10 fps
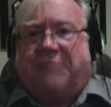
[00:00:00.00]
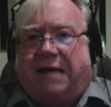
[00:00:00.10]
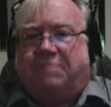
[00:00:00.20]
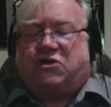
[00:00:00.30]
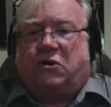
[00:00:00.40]

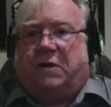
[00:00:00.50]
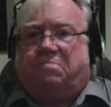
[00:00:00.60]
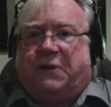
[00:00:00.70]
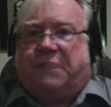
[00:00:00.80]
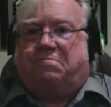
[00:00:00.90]
absolute
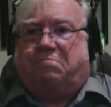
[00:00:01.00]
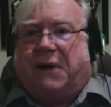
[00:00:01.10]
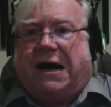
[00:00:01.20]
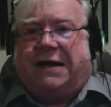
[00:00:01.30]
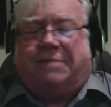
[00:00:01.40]
pit
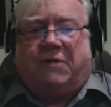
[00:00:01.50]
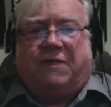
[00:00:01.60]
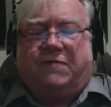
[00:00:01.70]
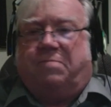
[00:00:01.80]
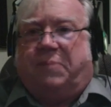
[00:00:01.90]
bottom
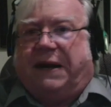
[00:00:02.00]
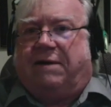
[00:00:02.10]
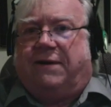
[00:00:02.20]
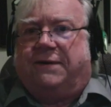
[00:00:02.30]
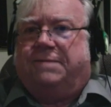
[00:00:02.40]
of the
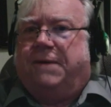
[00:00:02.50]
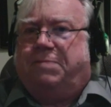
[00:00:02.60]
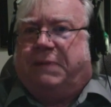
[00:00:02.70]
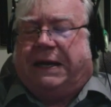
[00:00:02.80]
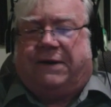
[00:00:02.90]
barrel,
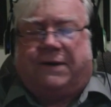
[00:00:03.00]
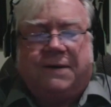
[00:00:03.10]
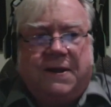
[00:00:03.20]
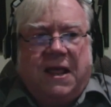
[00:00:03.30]
Peter,